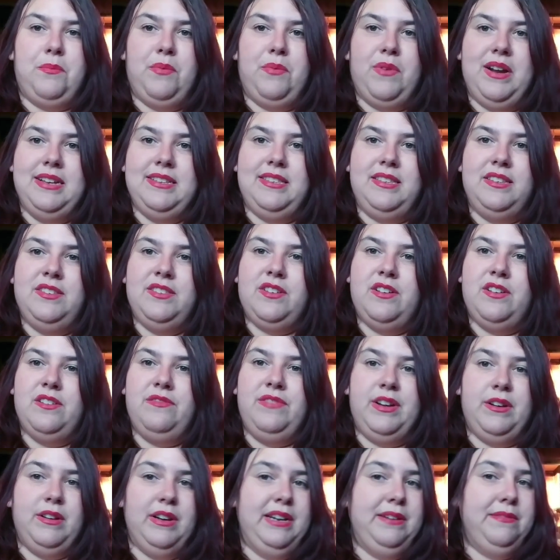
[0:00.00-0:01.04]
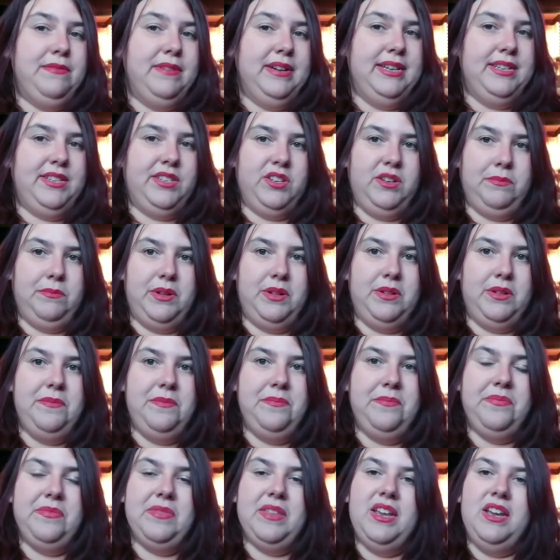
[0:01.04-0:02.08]
prices are very reasonable.
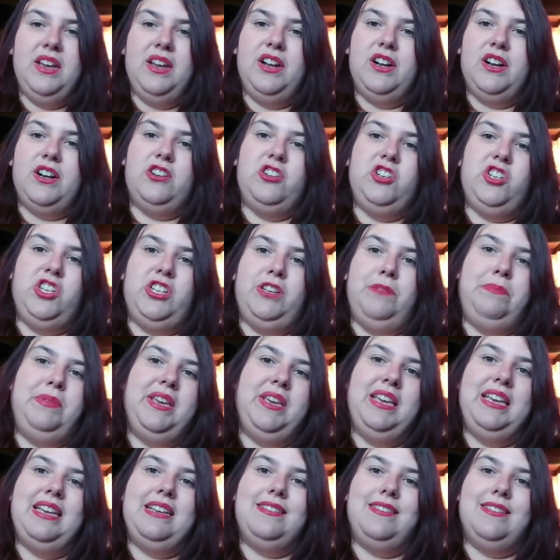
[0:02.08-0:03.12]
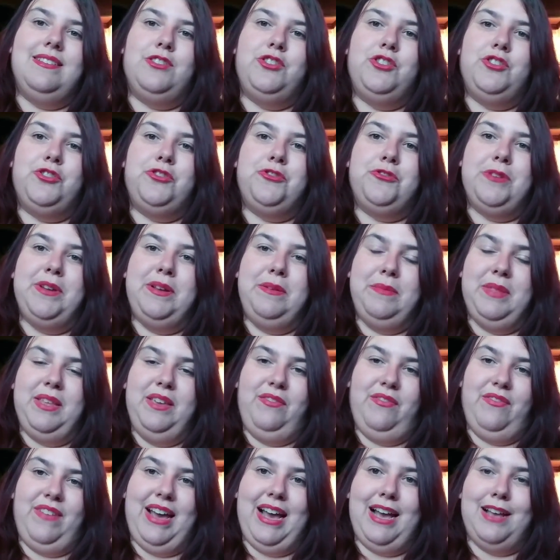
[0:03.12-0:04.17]
Her shipping is extremely
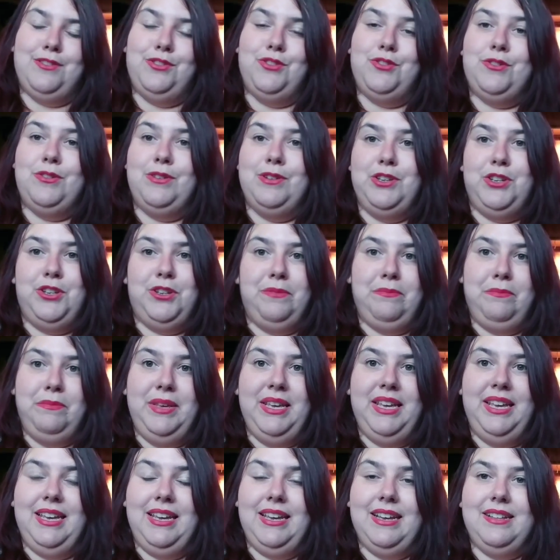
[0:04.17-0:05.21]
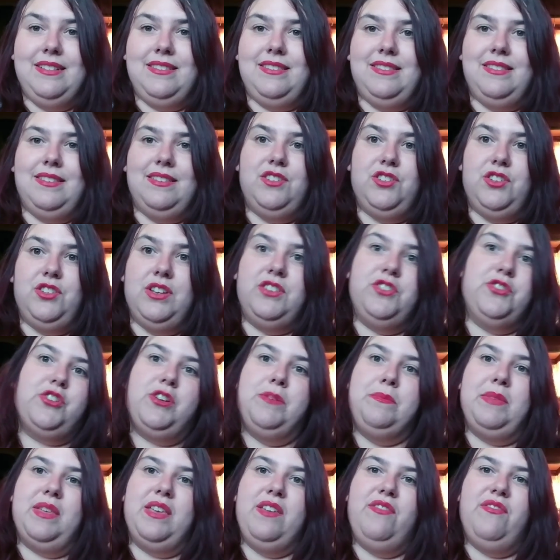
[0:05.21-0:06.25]
fast, or to me, it's
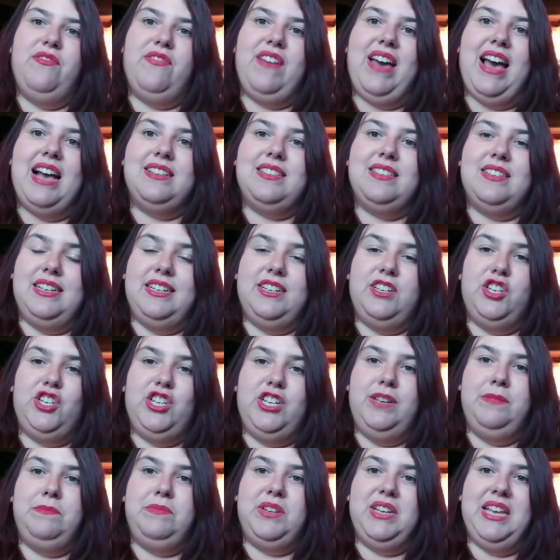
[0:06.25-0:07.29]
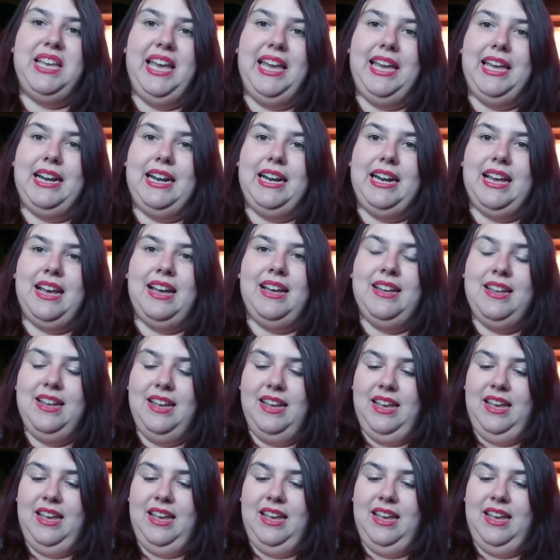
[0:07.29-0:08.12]
extremely fast and cheap to Canada.